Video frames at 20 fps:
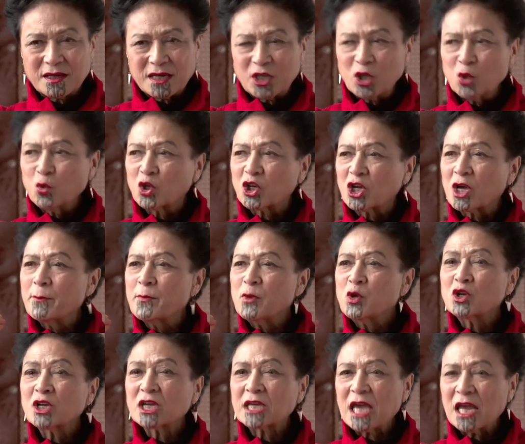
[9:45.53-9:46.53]
You will
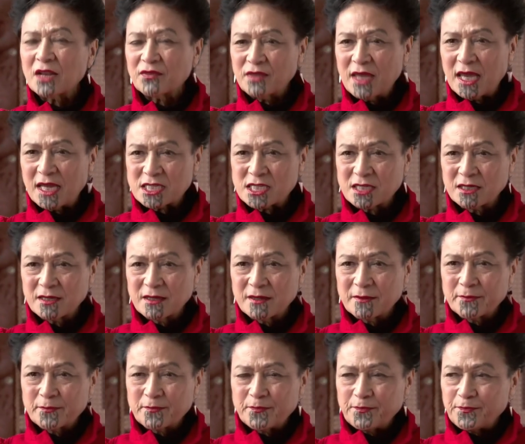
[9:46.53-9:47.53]
communicate that
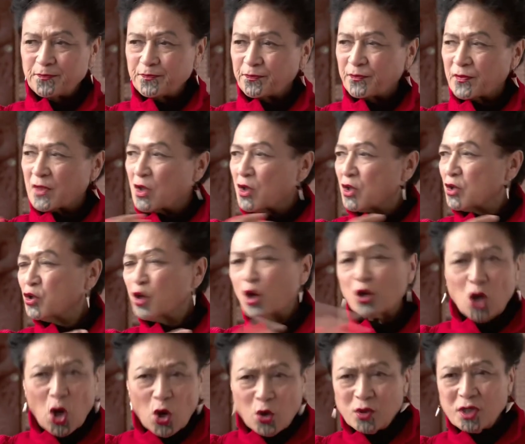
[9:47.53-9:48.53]

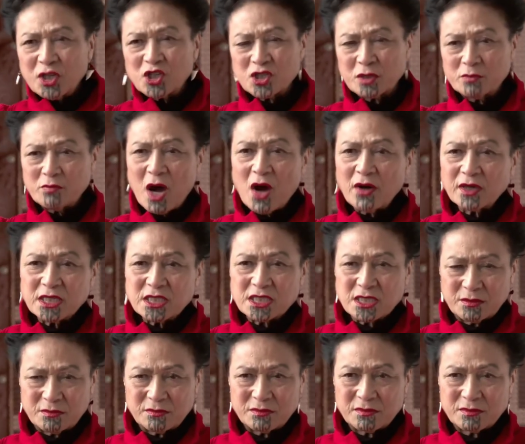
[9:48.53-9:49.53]
not only to
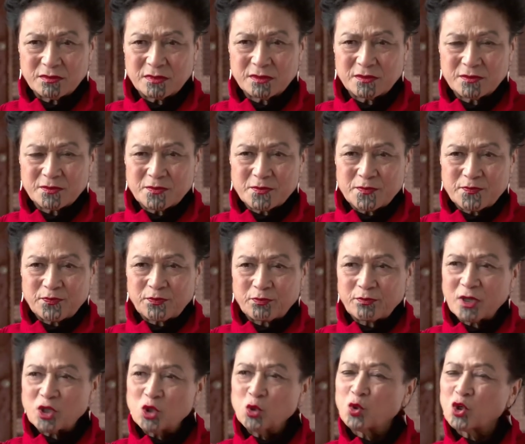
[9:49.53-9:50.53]
Māoridom,
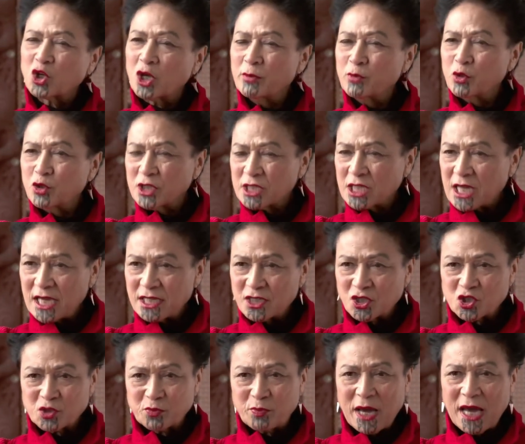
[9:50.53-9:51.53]
but you will communicate
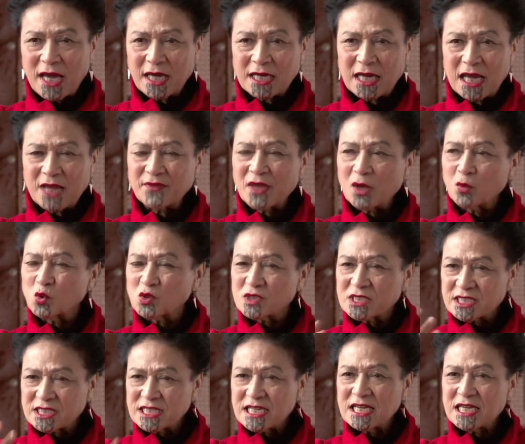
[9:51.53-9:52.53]
it to Pākehā and they will
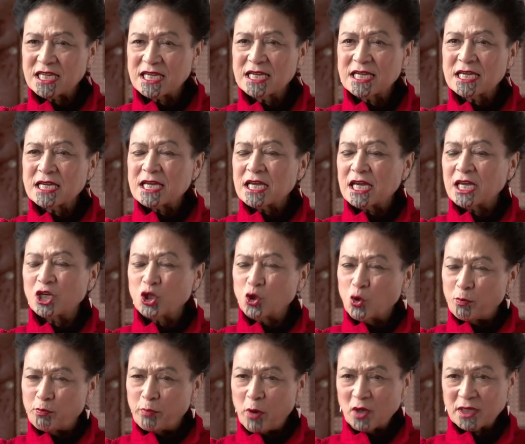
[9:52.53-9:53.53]
see in
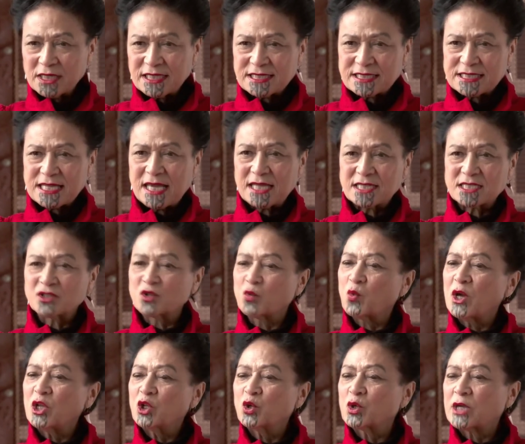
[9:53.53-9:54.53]
your body stance and the
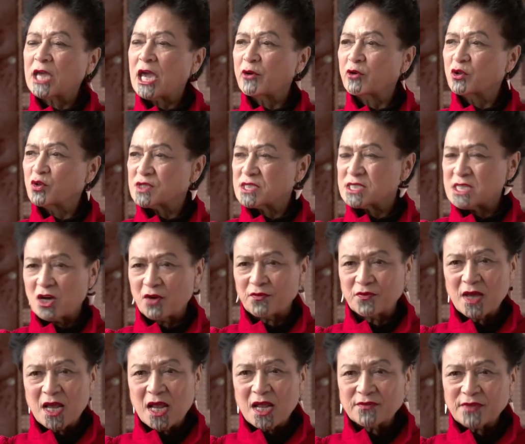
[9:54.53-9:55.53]
way you carry
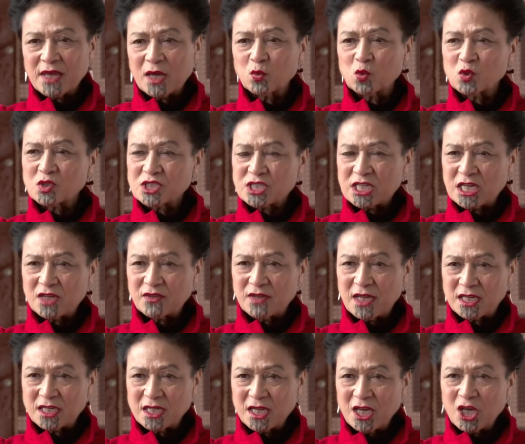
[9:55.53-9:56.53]
yourself, they will see
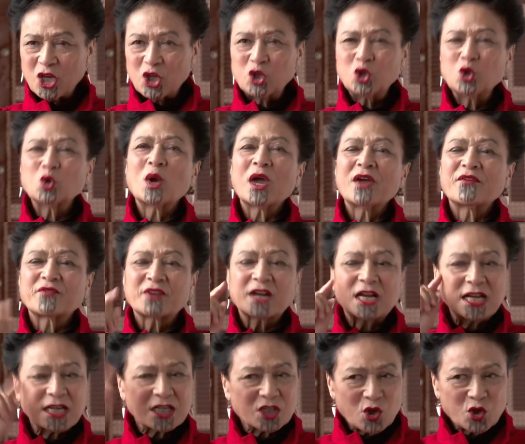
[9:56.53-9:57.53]
that you have
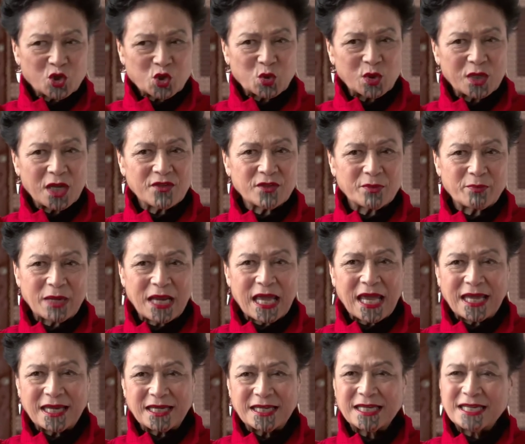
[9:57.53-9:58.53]
clicked onto another
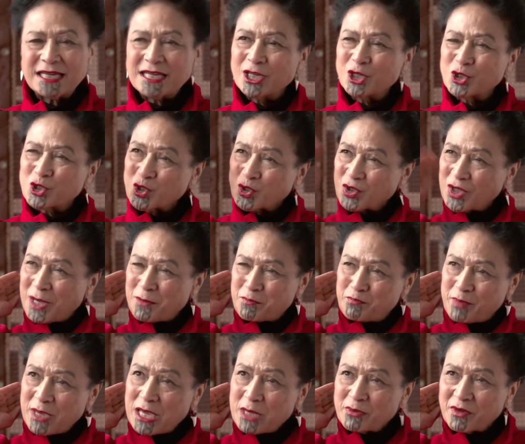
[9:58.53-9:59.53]
plane, into
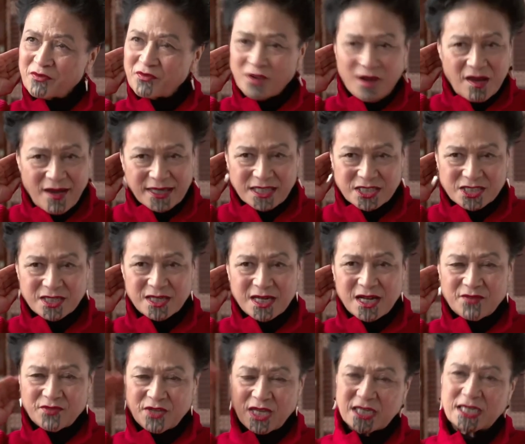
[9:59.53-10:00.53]
that beam of light
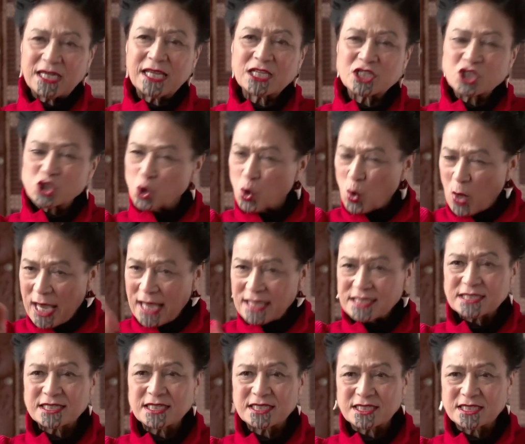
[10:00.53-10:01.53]
that links your
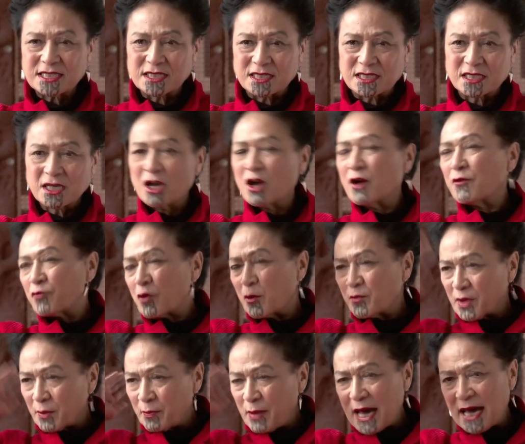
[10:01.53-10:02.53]
ancestors
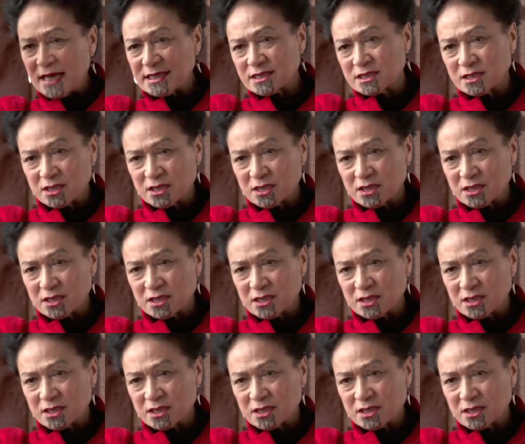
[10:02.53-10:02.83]
from the past